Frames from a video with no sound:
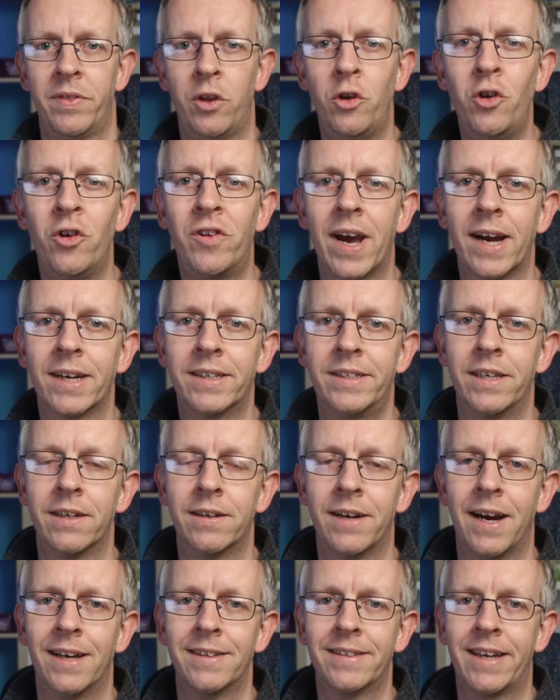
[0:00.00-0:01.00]
The new tax
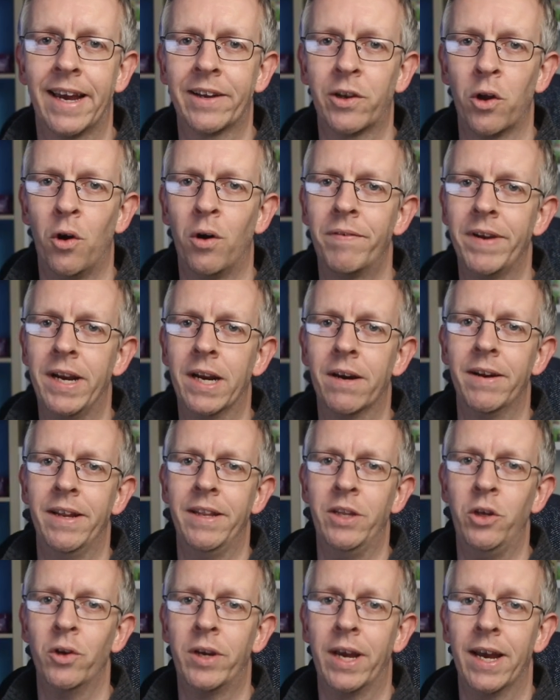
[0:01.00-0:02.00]
year has kicked off here in
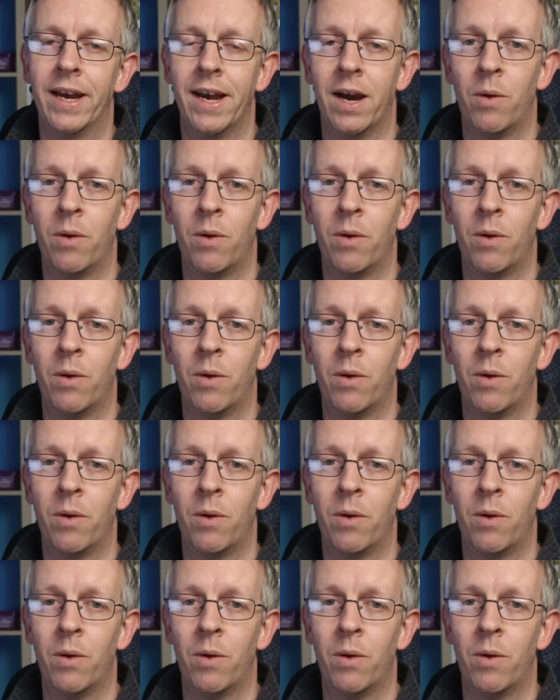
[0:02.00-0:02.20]
the UK,